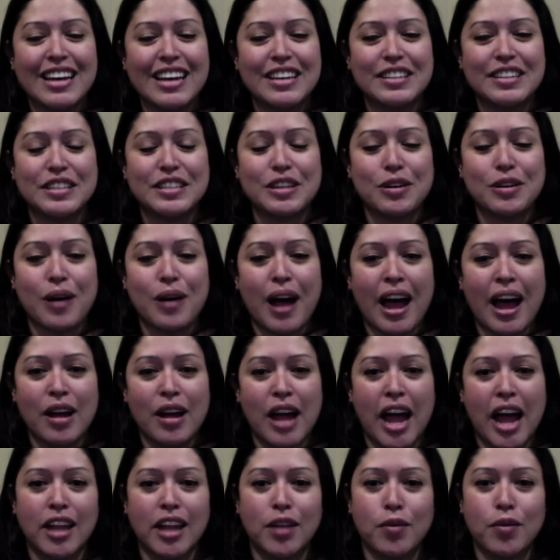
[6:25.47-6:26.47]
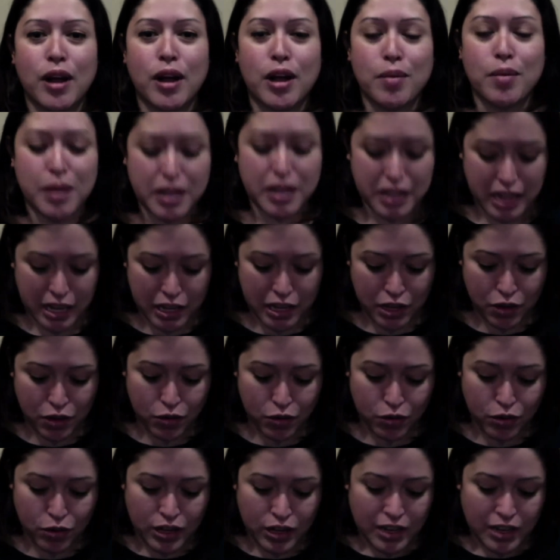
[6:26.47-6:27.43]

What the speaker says: So I highly recommend that you,